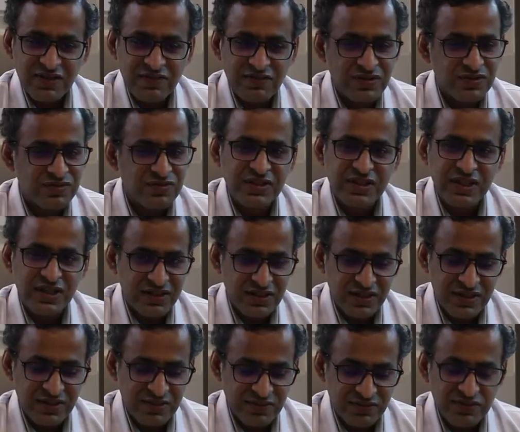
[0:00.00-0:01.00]
which
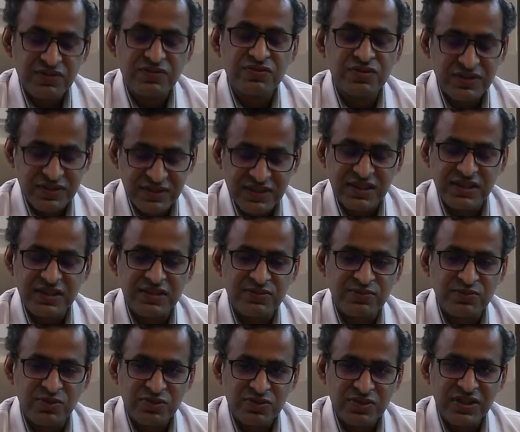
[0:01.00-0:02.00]
we see
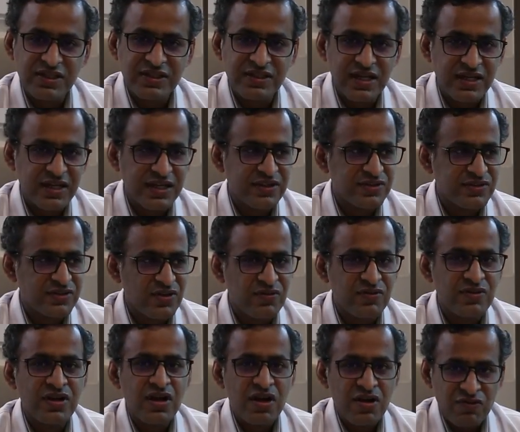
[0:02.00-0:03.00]
mostly in the cases
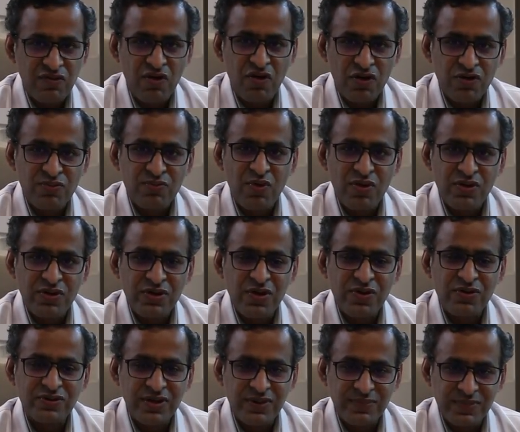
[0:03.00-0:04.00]
of foreign body
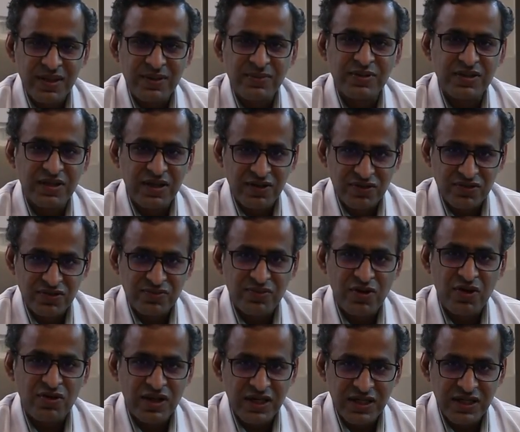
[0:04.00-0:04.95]
or sometime in the asthma or